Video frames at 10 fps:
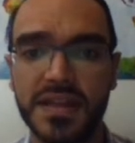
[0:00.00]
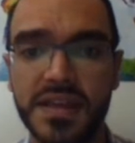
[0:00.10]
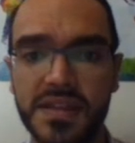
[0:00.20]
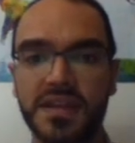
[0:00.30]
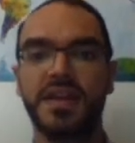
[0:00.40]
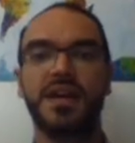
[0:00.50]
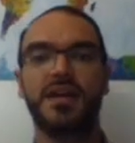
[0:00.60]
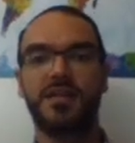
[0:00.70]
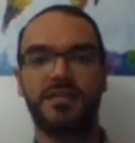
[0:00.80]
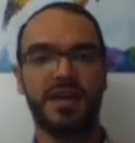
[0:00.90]
is
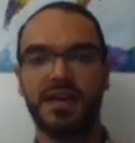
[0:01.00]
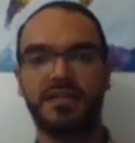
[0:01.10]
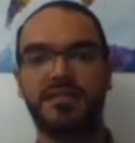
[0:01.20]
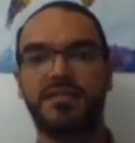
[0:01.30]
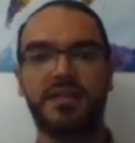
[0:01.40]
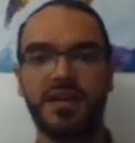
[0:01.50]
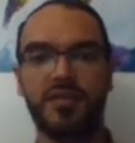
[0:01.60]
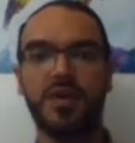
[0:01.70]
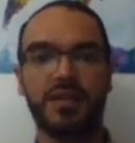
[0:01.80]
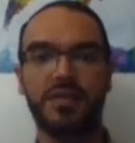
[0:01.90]
that, uh,
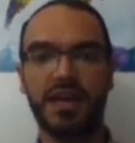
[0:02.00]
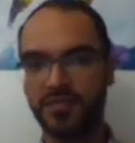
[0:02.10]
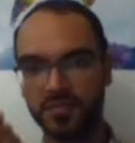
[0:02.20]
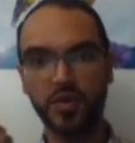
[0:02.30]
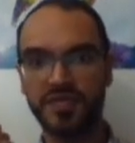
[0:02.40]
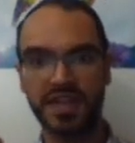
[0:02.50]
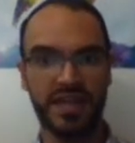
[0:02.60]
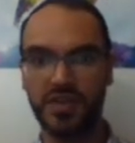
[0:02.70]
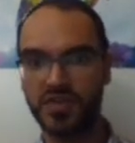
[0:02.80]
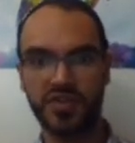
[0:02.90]
well, we have removed an
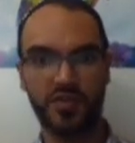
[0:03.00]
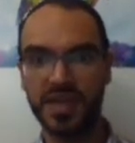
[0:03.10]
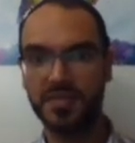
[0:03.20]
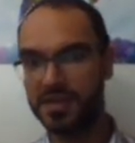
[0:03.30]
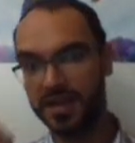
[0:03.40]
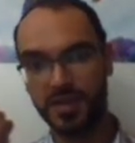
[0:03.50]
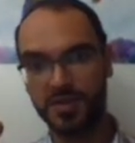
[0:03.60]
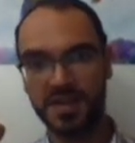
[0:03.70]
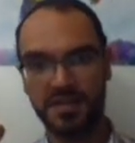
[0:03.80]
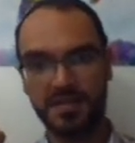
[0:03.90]
edge, so maybe the
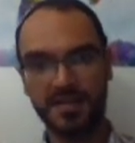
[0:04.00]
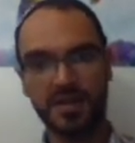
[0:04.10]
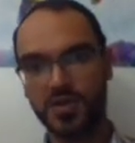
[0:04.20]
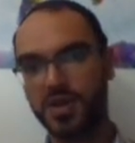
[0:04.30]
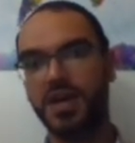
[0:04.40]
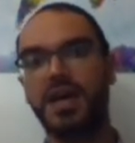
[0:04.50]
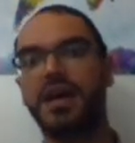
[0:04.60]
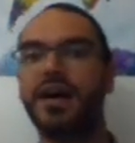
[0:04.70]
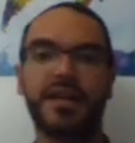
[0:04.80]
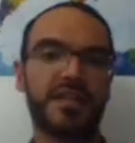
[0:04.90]
edge doesn't touch
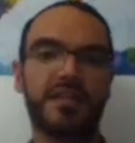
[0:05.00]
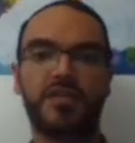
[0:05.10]
a highest